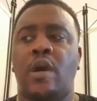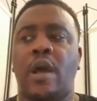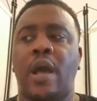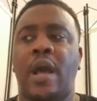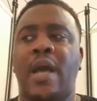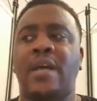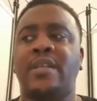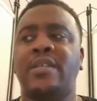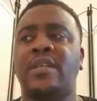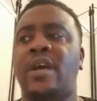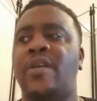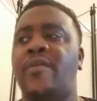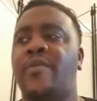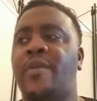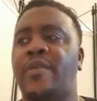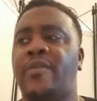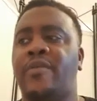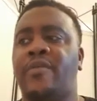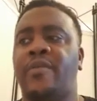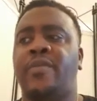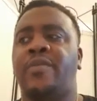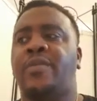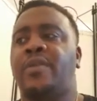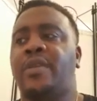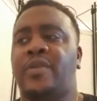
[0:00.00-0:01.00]
As I read
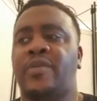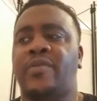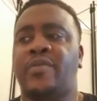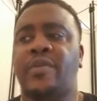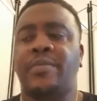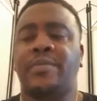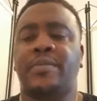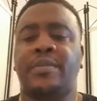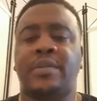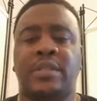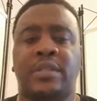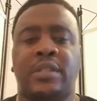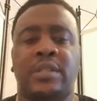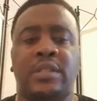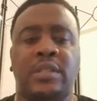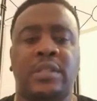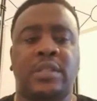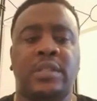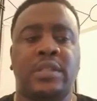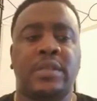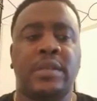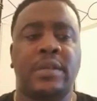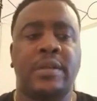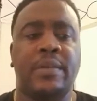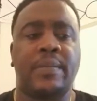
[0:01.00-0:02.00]
through these
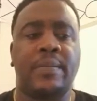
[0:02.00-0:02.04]
scriptures,